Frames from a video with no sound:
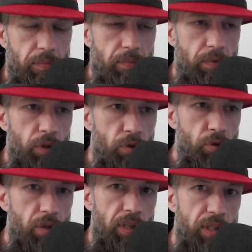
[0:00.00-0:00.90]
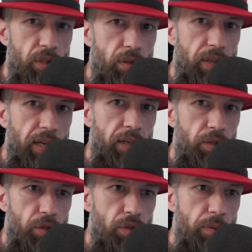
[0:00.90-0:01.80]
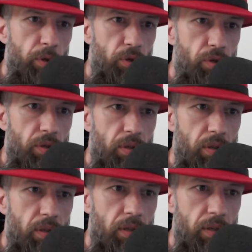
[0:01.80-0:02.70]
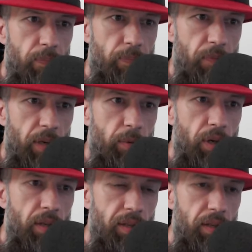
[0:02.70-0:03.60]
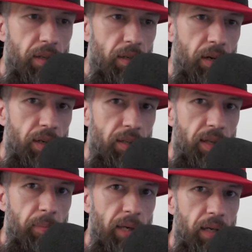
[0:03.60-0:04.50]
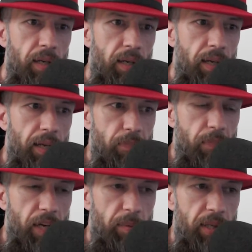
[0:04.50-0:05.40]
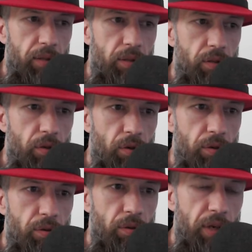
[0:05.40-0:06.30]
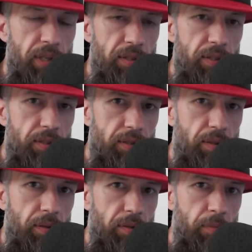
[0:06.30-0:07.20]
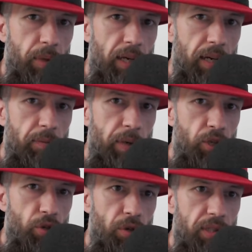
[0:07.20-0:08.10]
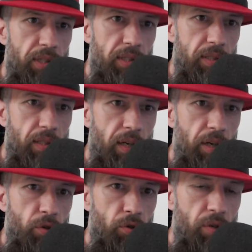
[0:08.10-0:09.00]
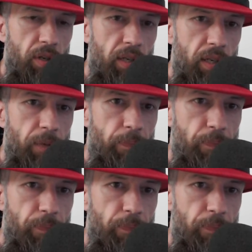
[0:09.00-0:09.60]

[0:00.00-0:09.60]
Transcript: Usually it's not any distribution. Um, I'm currently running Debian. I mean, the, the reasons behind my choices are usually